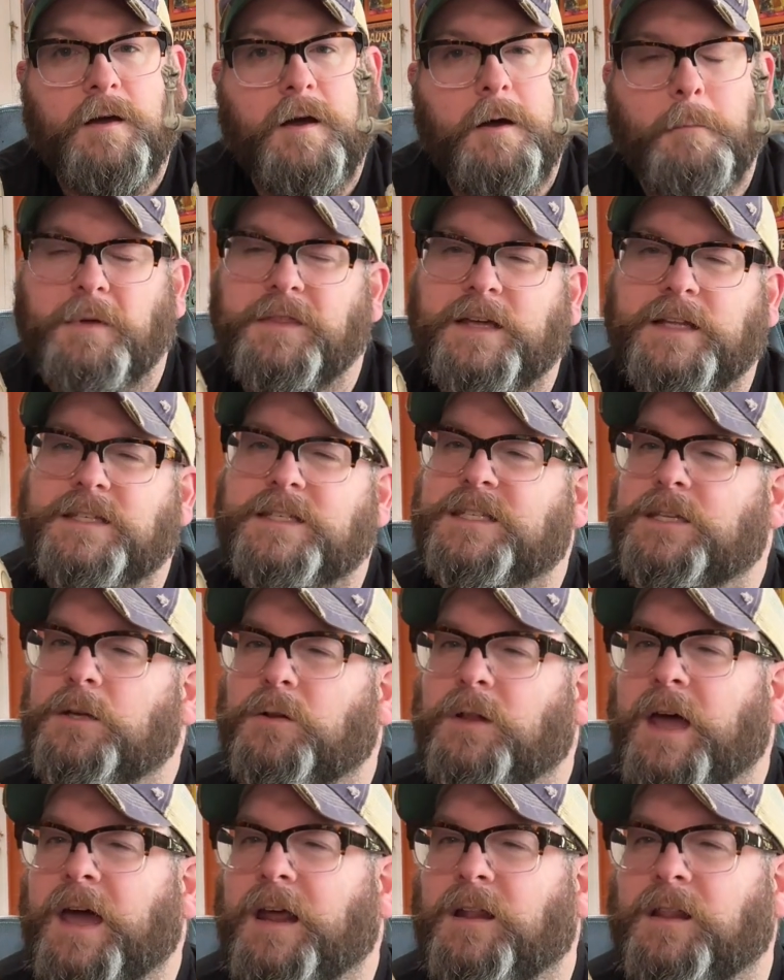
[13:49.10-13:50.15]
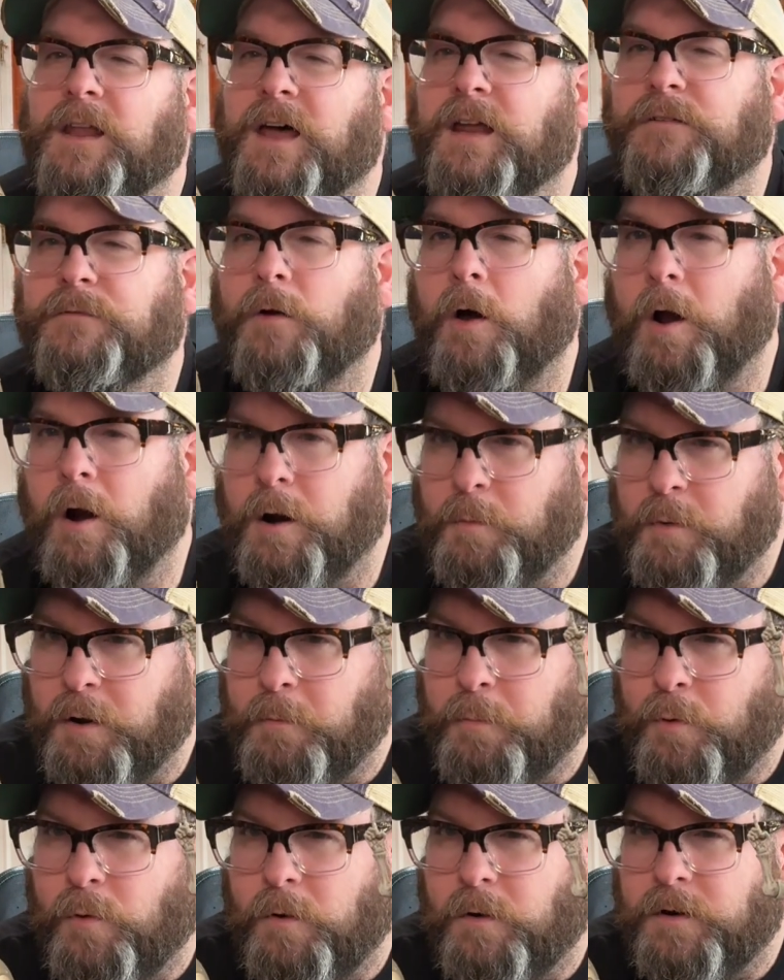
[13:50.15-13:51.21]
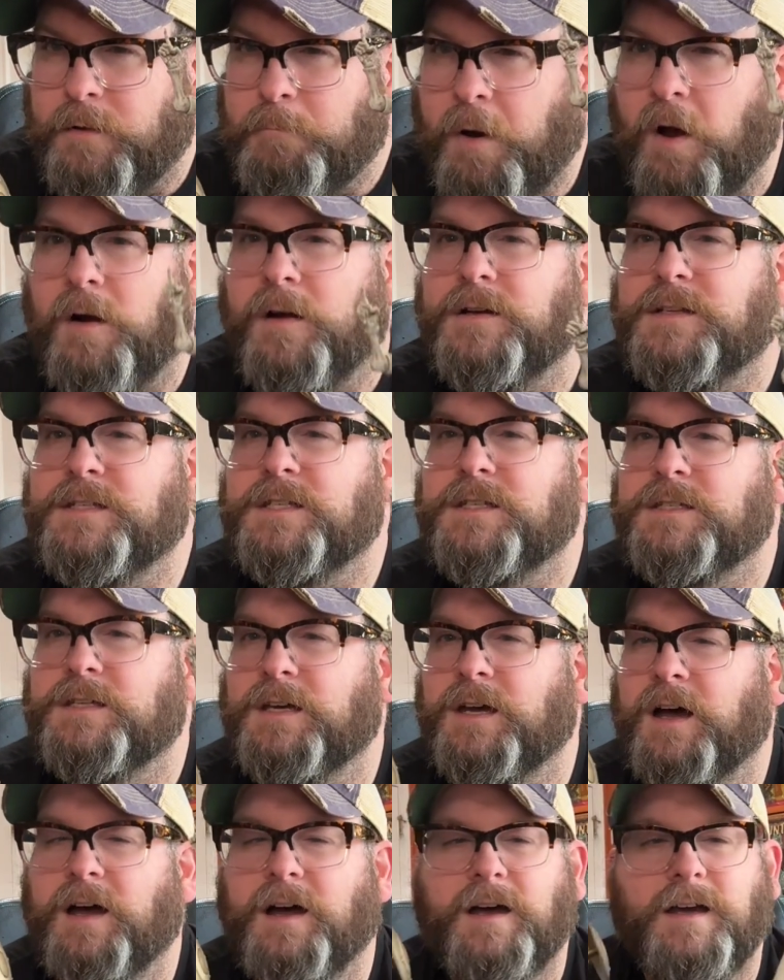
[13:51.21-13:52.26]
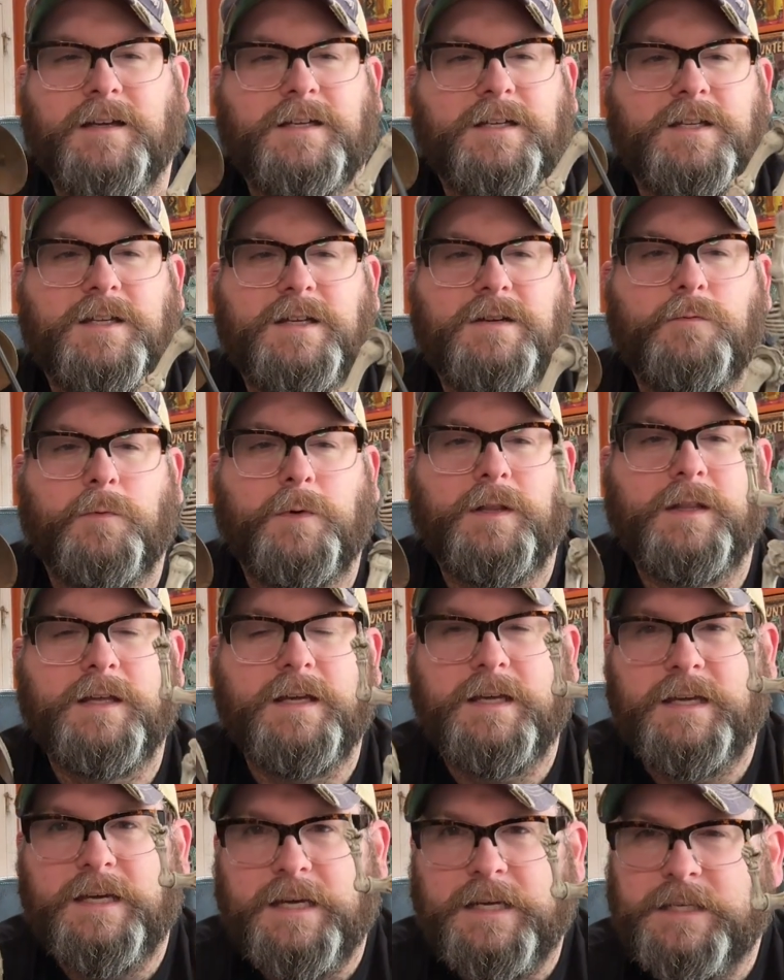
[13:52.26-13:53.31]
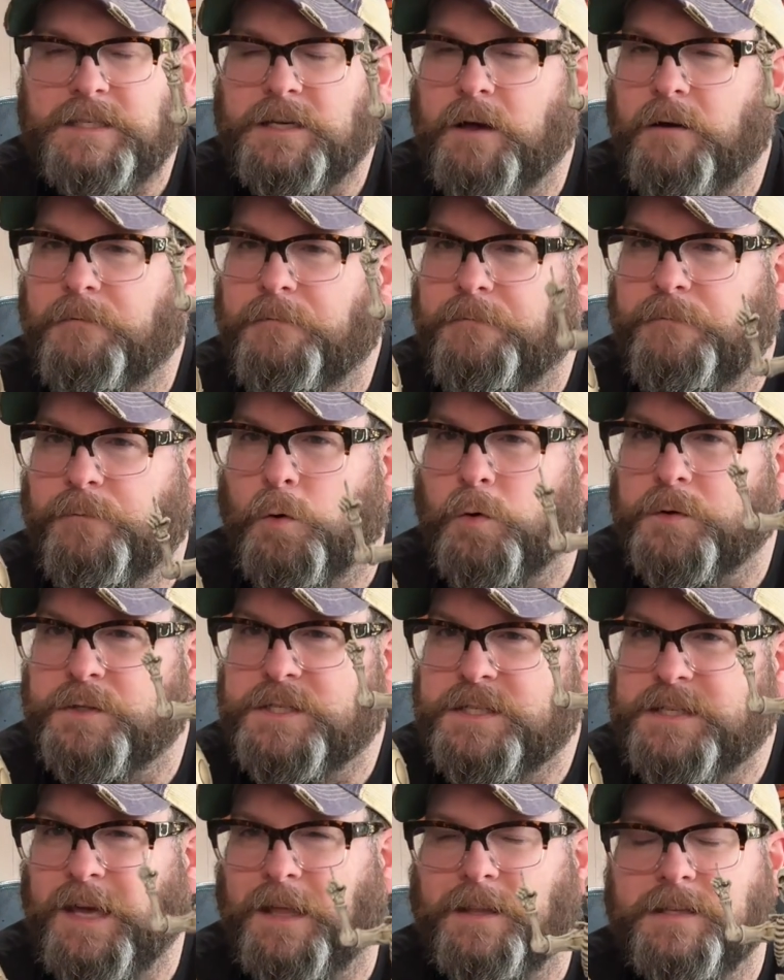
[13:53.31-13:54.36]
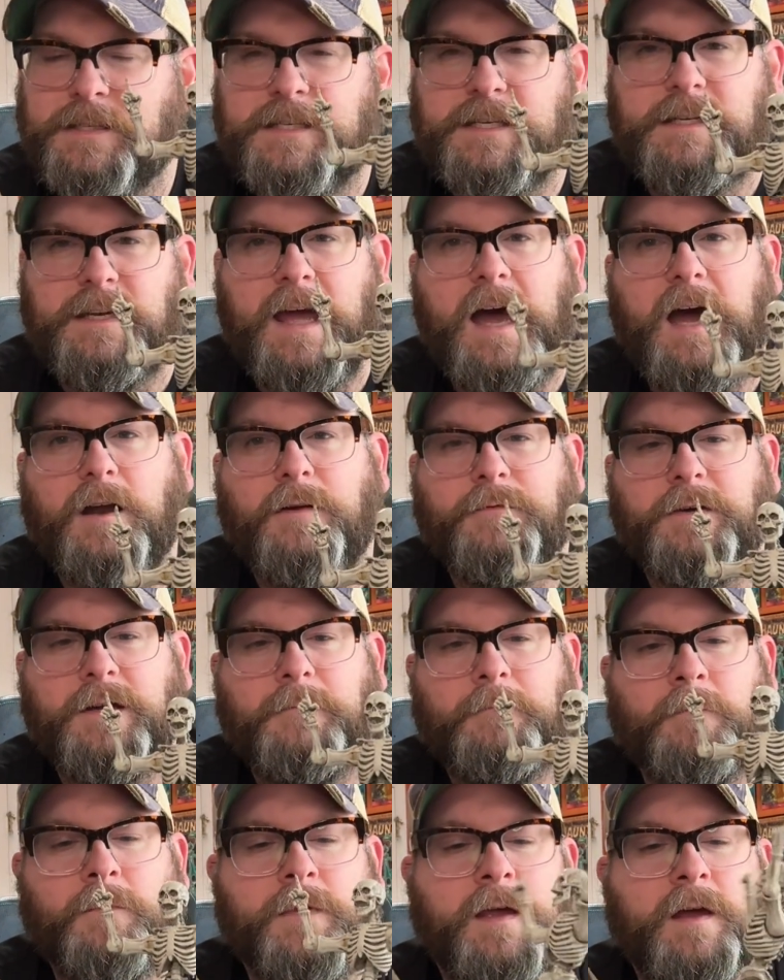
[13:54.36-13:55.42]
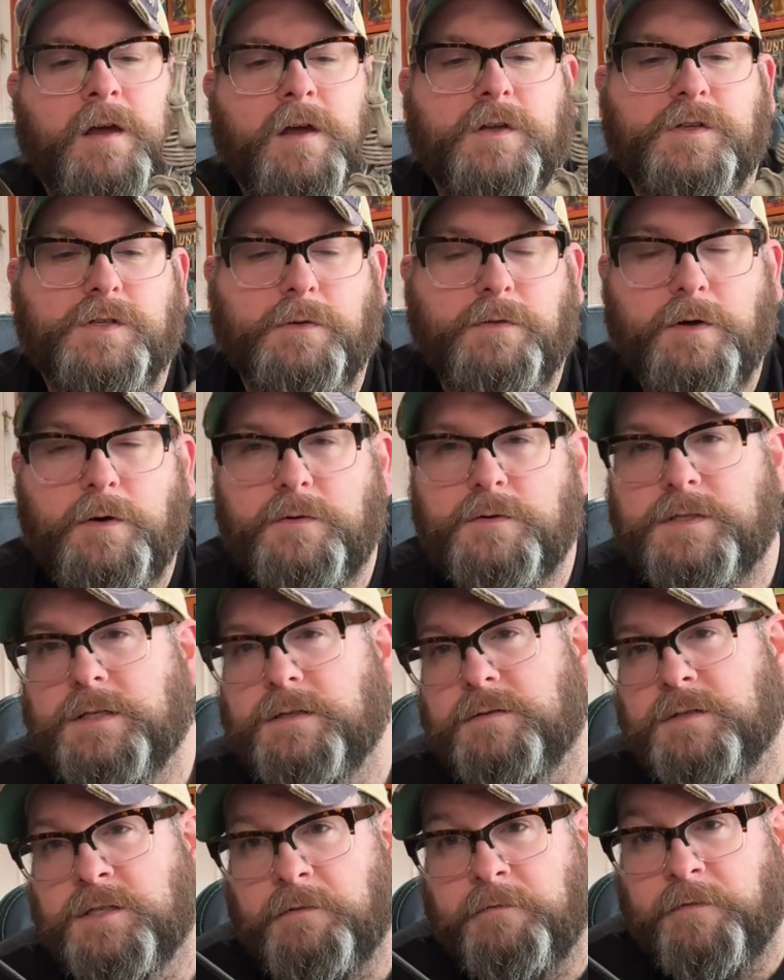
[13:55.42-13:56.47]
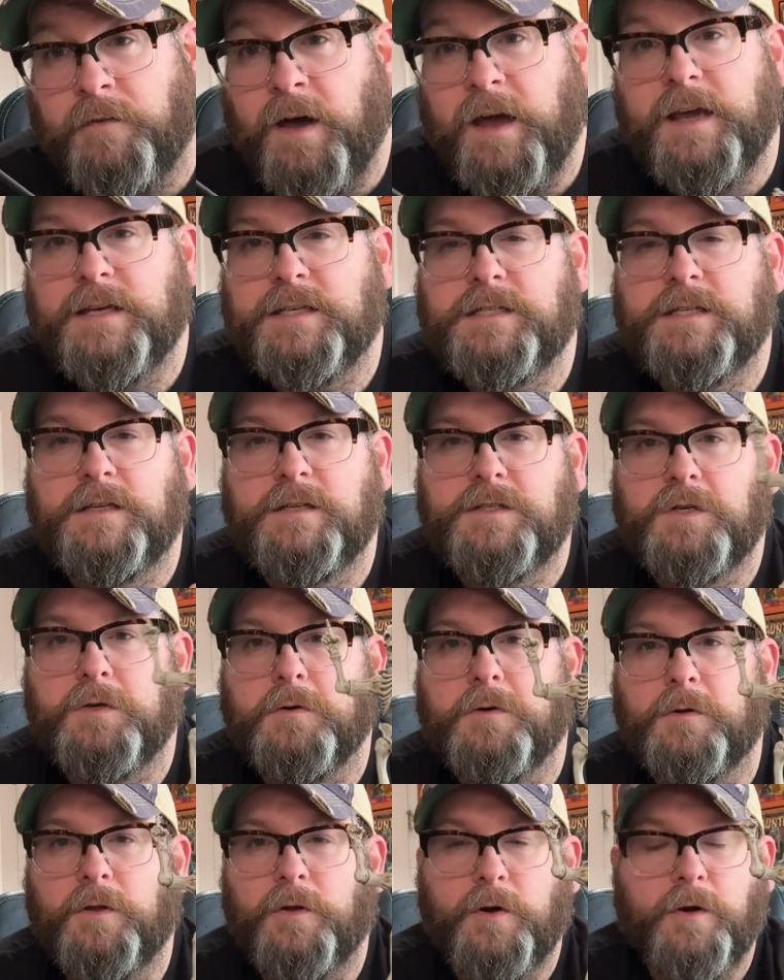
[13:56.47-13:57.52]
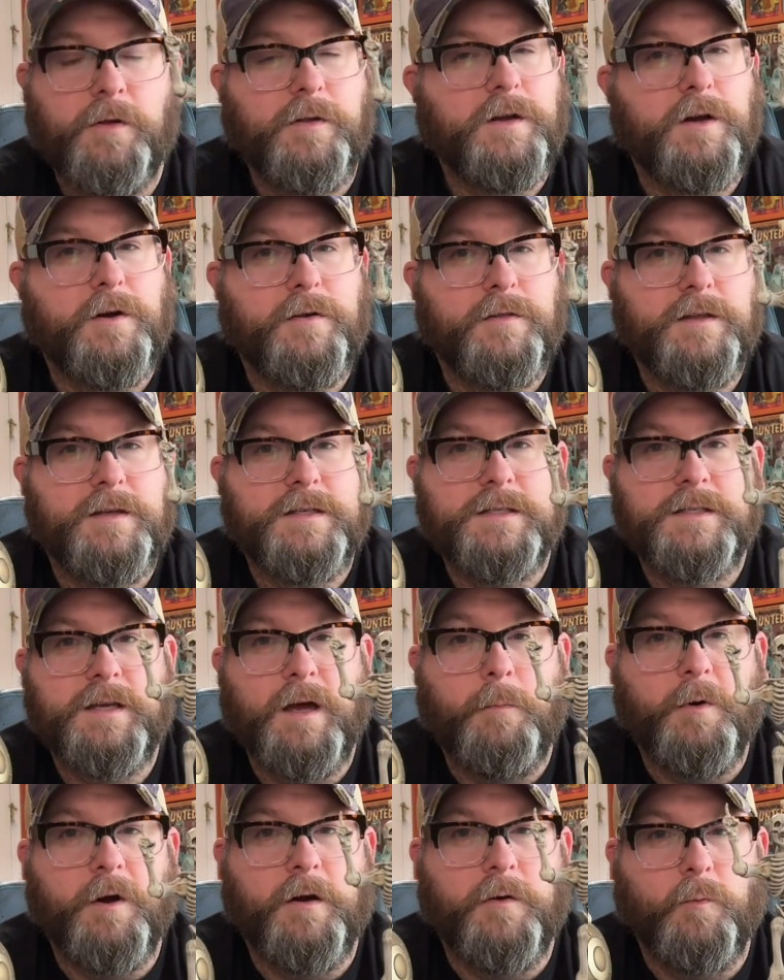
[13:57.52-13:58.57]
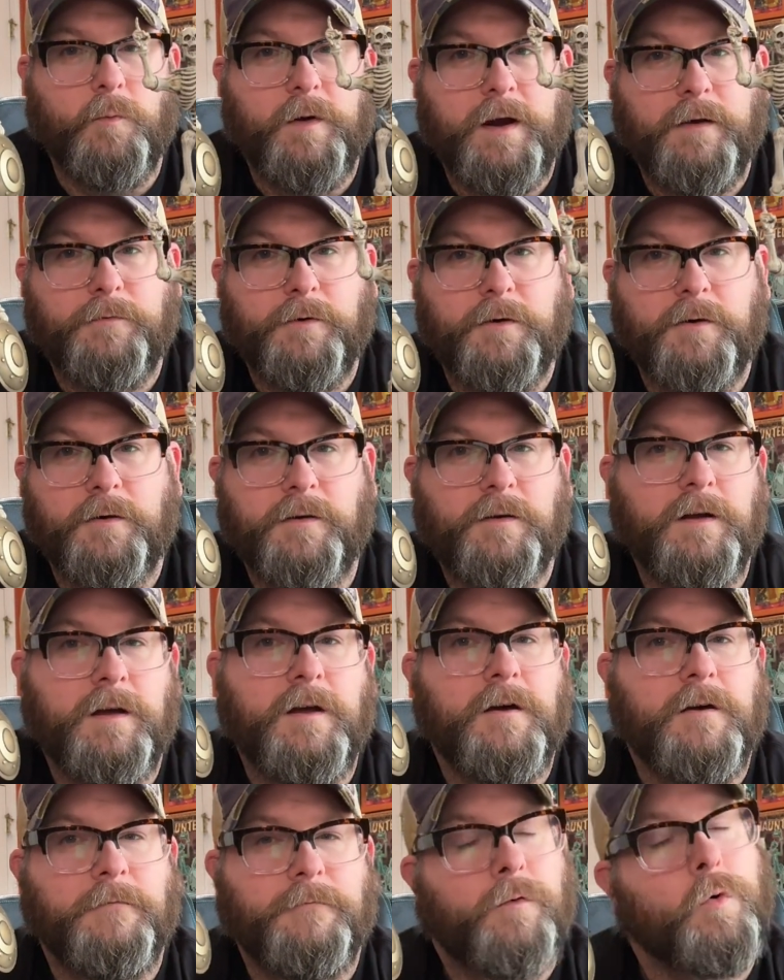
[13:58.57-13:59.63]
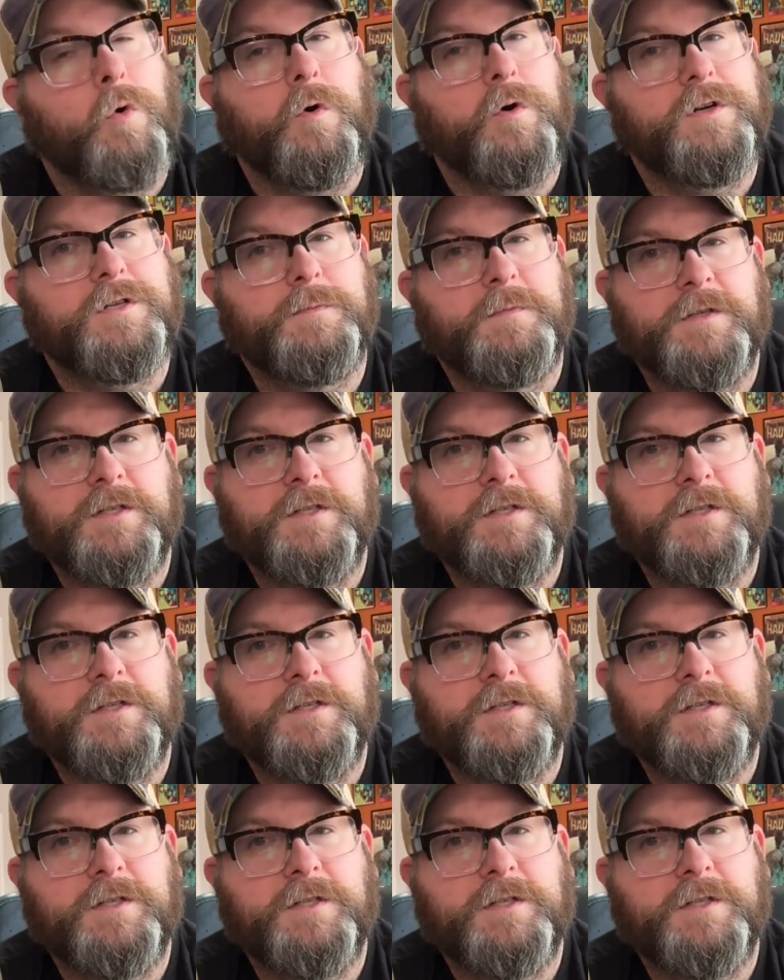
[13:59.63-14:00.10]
but that still had a lot of armor parts. You didn't really get a full skeleton out of it. So those sufficed until earlier this summer, whenever Four Horsemen